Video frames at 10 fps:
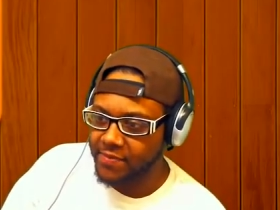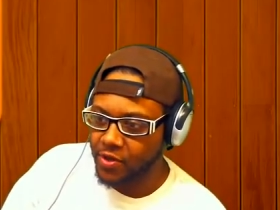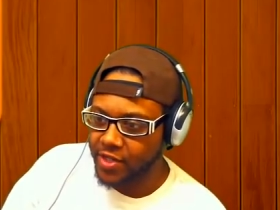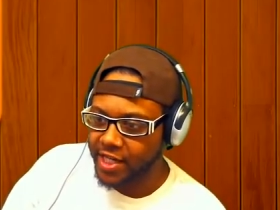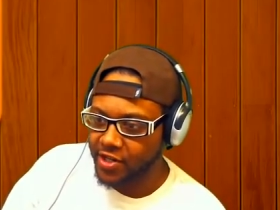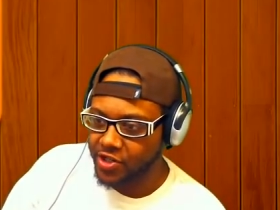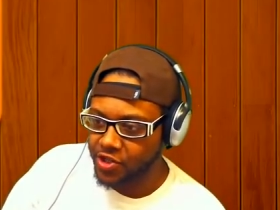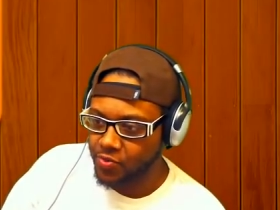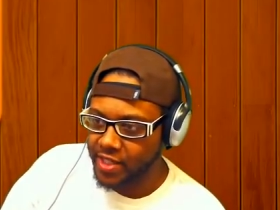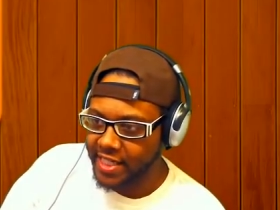the only character you
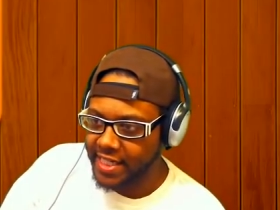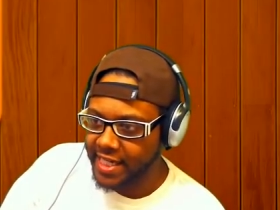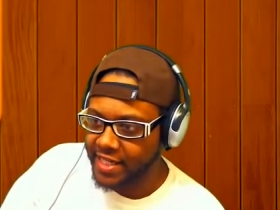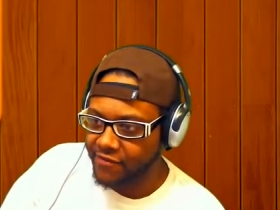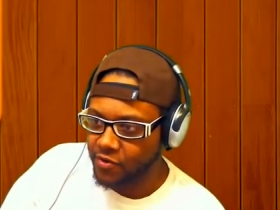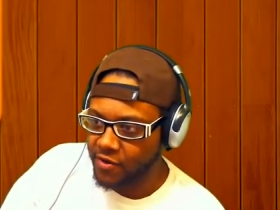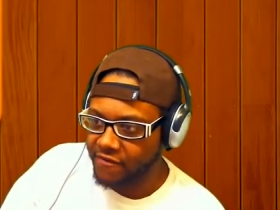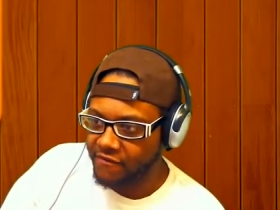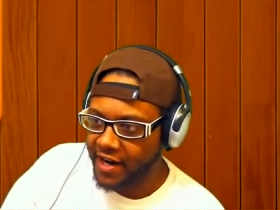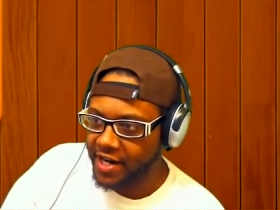really get for a
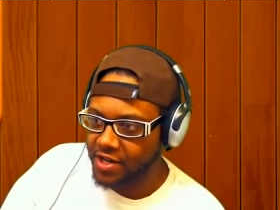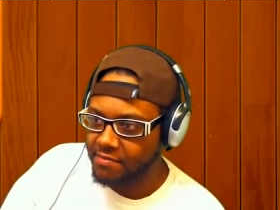fire